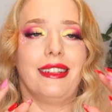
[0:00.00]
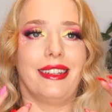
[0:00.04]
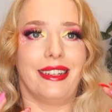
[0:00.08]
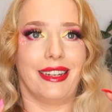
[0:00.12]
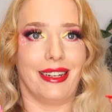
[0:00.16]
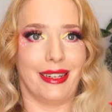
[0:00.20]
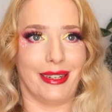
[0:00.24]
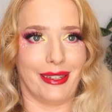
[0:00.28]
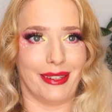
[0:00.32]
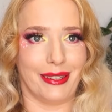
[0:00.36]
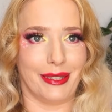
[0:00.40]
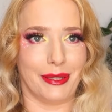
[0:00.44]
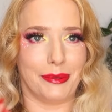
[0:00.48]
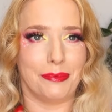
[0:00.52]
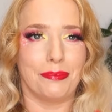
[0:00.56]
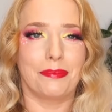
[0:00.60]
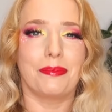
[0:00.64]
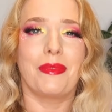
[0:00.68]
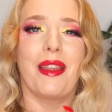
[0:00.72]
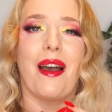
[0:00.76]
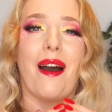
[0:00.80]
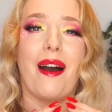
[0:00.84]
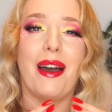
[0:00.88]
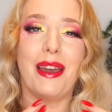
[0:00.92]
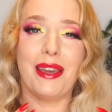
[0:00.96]

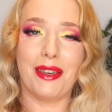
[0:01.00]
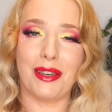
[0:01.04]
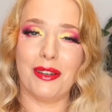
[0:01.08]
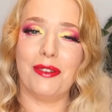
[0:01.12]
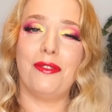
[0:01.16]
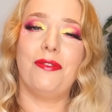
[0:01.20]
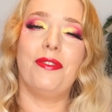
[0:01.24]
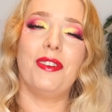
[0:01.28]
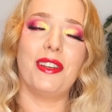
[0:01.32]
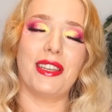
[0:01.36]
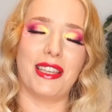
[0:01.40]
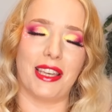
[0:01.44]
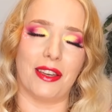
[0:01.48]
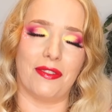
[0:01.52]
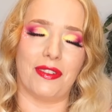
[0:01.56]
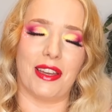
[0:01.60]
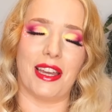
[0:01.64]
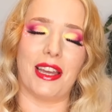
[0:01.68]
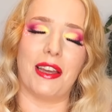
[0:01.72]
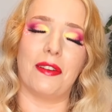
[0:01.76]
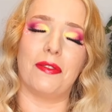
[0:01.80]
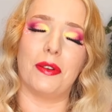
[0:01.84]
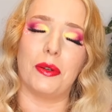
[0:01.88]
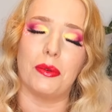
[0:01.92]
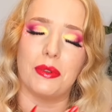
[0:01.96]
I could forgive
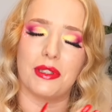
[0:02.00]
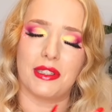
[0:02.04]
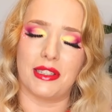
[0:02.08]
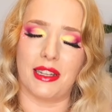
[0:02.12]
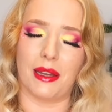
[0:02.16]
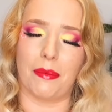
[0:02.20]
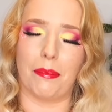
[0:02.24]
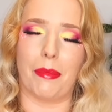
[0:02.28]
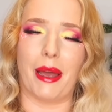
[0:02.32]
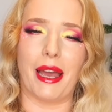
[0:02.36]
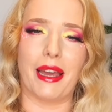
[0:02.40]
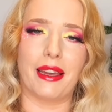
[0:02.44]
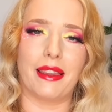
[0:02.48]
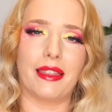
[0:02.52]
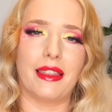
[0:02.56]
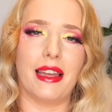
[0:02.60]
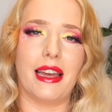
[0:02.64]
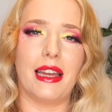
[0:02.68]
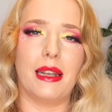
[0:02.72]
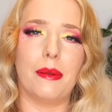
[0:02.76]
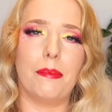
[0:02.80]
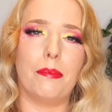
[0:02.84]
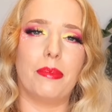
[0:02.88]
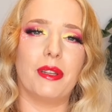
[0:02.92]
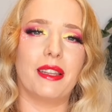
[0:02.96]
it if it was done back
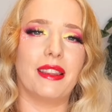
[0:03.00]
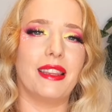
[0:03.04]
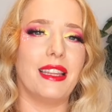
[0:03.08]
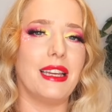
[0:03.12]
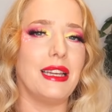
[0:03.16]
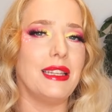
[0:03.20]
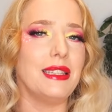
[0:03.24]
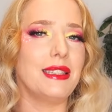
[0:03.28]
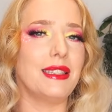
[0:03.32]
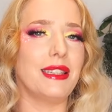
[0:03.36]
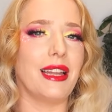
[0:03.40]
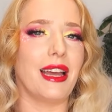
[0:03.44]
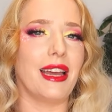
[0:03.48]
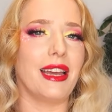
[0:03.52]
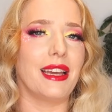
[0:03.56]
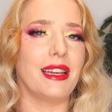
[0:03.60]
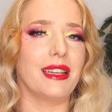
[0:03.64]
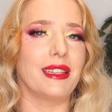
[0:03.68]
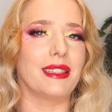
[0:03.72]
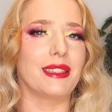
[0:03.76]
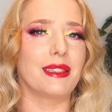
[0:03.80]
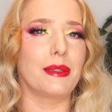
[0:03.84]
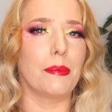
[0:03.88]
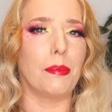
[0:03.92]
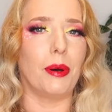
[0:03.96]
then, but these
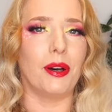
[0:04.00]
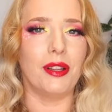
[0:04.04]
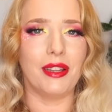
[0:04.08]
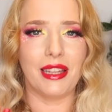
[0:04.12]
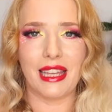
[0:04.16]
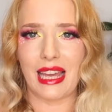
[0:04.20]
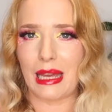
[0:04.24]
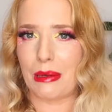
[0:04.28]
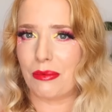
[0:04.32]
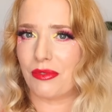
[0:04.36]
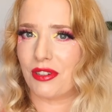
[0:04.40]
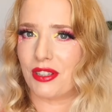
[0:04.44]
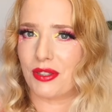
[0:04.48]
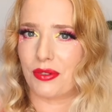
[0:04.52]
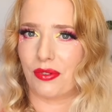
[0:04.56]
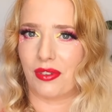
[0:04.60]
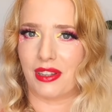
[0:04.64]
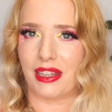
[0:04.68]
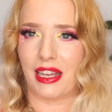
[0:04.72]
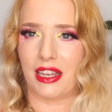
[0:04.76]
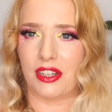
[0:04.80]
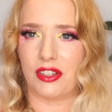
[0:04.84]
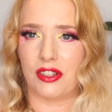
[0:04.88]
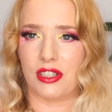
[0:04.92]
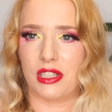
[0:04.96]
days, polyamorous
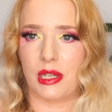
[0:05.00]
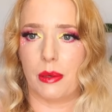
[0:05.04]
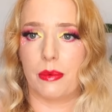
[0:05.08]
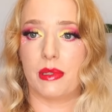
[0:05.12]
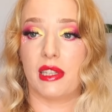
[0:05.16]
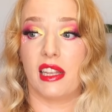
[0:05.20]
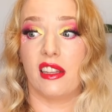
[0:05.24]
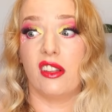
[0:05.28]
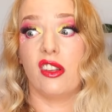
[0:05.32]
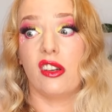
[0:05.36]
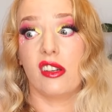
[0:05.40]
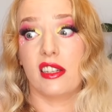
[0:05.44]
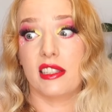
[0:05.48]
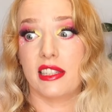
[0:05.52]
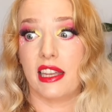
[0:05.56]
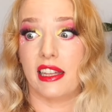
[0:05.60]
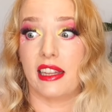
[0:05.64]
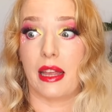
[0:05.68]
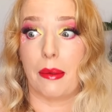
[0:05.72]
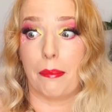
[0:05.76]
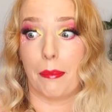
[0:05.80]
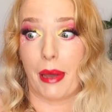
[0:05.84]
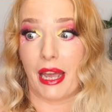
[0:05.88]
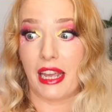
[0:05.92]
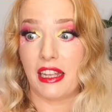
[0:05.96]
relationships, they're not
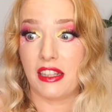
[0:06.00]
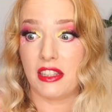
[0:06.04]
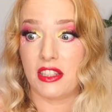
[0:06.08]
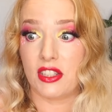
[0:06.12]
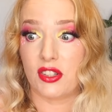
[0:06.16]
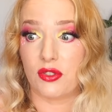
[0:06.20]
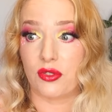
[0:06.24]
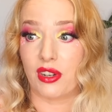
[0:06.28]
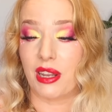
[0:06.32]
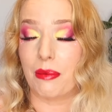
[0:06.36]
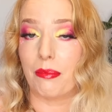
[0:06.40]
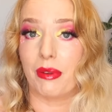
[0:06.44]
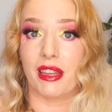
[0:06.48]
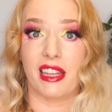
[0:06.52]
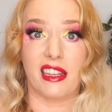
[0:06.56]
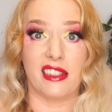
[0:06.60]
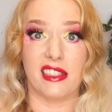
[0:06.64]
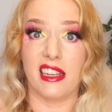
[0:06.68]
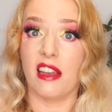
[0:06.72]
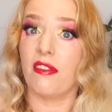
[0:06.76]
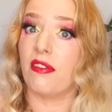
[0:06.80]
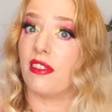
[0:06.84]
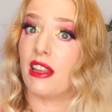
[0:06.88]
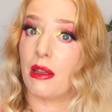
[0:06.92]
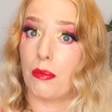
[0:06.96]
exactly mainstream, but they're
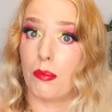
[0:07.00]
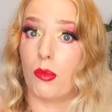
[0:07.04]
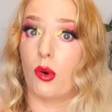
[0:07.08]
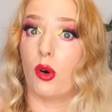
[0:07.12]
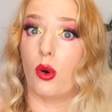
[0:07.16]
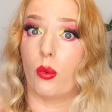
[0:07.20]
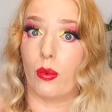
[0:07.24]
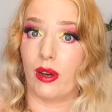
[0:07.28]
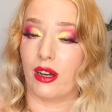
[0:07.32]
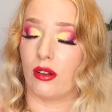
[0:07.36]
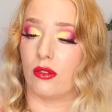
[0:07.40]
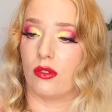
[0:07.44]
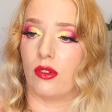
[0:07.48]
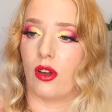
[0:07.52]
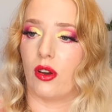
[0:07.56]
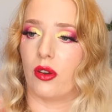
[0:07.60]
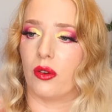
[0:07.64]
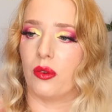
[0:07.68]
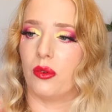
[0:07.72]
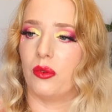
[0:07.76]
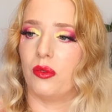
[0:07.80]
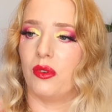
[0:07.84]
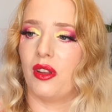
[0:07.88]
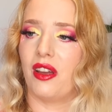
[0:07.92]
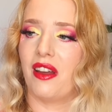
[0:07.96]
definitely more well
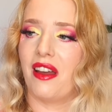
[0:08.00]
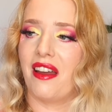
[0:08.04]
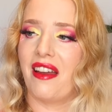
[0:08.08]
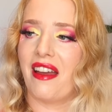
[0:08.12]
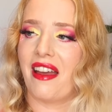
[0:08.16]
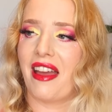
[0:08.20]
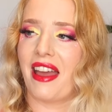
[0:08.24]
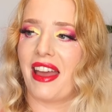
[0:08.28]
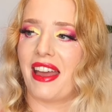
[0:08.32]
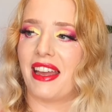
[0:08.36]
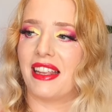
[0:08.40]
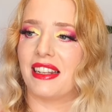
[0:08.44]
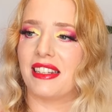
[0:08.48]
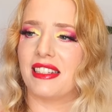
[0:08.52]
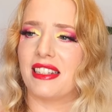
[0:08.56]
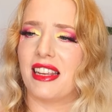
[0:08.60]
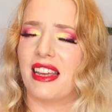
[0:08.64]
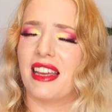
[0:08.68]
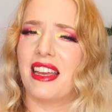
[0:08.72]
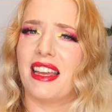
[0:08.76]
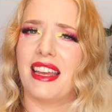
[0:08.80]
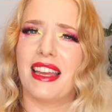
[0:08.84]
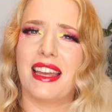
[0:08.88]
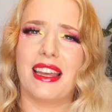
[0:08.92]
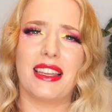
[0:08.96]
known, and
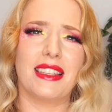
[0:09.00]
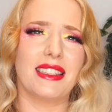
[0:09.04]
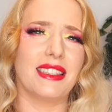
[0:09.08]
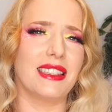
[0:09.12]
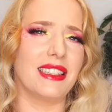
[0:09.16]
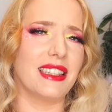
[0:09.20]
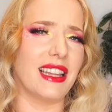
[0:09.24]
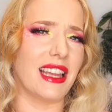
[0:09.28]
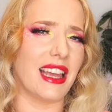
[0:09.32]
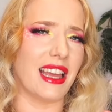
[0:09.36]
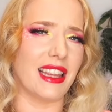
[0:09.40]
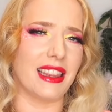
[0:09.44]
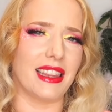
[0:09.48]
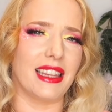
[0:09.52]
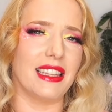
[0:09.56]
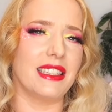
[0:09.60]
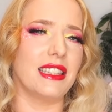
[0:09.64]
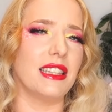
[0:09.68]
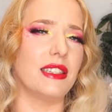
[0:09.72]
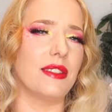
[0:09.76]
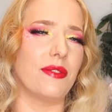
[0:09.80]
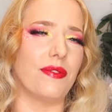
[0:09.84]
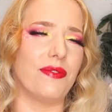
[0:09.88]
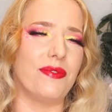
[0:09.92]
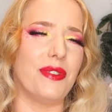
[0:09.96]

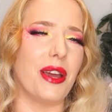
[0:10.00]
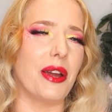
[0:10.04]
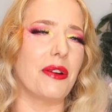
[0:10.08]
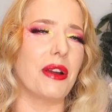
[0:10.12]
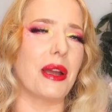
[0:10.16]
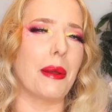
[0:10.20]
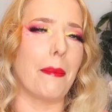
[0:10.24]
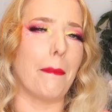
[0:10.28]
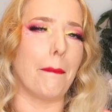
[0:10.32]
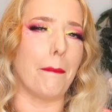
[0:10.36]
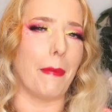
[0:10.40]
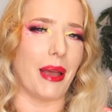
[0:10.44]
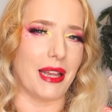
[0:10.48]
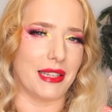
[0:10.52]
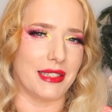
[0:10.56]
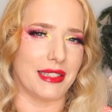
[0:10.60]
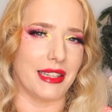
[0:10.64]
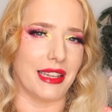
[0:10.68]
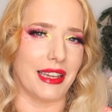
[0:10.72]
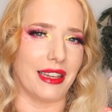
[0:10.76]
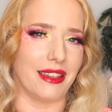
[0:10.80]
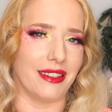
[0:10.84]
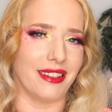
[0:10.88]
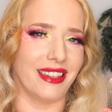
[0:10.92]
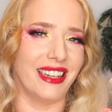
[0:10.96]
this is very
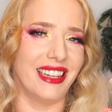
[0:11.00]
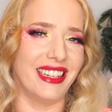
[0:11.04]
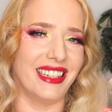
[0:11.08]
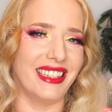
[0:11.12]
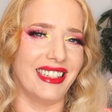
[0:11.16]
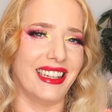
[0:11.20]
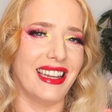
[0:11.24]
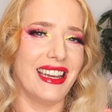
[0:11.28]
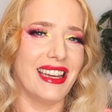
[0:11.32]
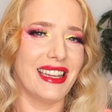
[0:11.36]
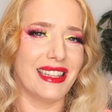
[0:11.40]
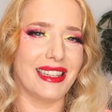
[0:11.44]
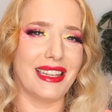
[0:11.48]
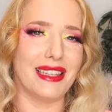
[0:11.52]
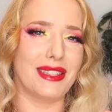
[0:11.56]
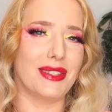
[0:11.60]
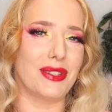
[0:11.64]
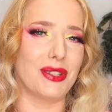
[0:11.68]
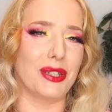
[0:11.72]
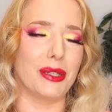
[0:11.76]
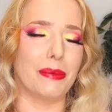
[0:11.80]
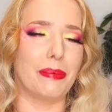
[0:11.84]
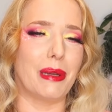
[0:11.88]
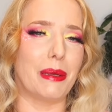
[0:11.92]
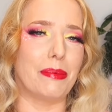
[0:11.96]
messy.
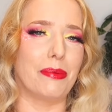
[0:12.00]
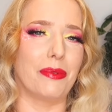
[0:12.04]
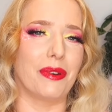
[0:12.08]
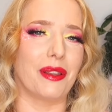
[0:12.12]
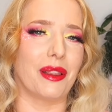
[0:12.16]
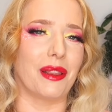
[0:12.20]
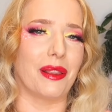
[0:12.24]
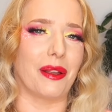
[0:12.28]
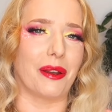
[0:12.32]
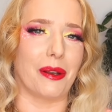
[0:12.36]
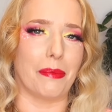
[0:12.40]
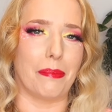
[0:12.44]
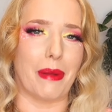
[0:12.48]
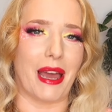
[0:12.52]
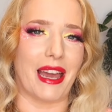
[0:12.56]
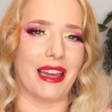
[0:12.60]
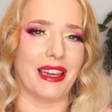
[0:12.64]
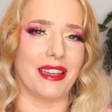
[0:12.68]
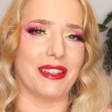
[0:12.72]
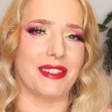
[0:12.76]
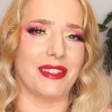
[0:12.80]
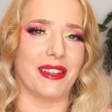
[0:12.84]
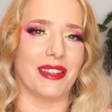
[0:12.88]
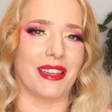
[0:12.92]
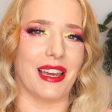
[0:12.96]
These two people with a lot of
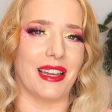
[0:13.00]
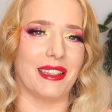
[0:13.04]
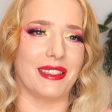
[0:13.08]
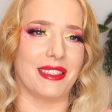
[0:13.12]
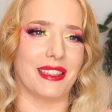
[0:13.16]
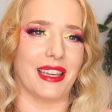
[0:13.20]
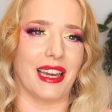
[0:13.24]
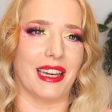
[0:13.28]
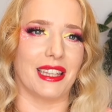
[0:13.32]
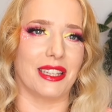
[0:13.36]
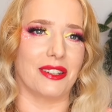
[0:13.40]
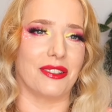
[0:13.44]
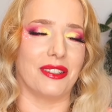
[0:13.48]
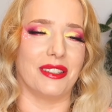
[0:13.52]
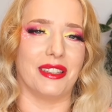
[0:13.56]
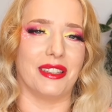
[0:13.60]
baggage that get together